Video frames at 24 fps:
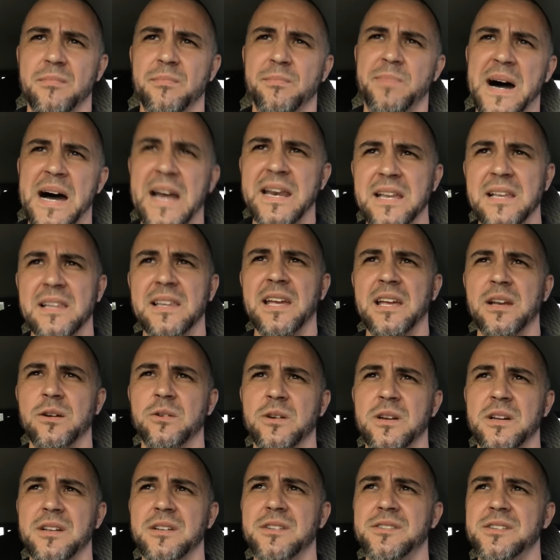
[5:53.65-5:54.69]
body
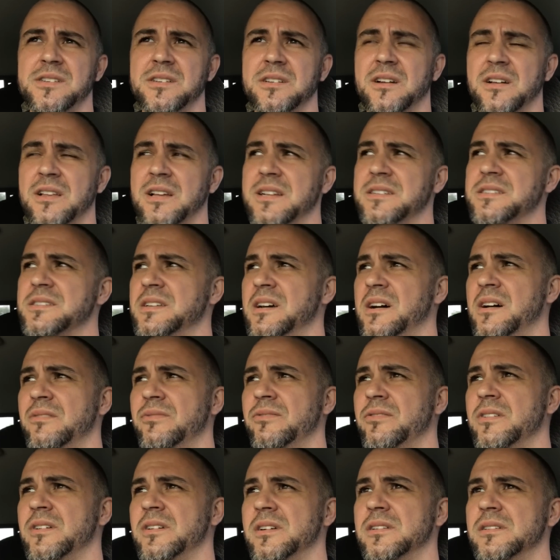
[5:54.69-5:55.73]
language and all that stuff,
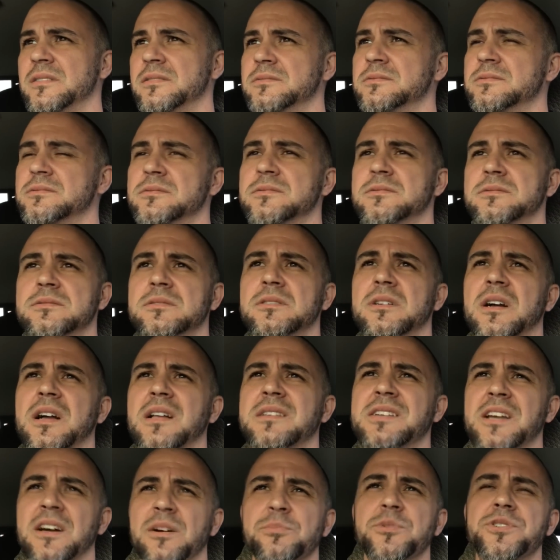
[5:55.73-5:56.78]
I
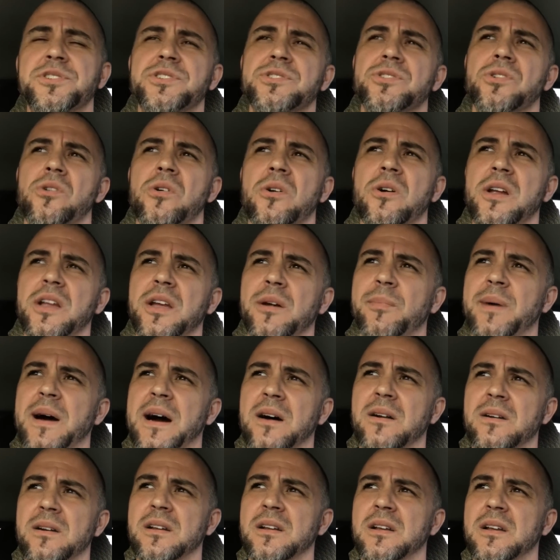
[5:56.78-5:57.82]
tell them the story
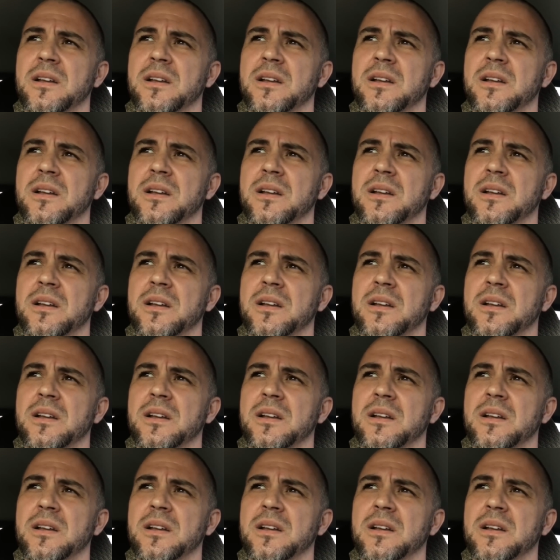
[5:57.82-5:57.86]
about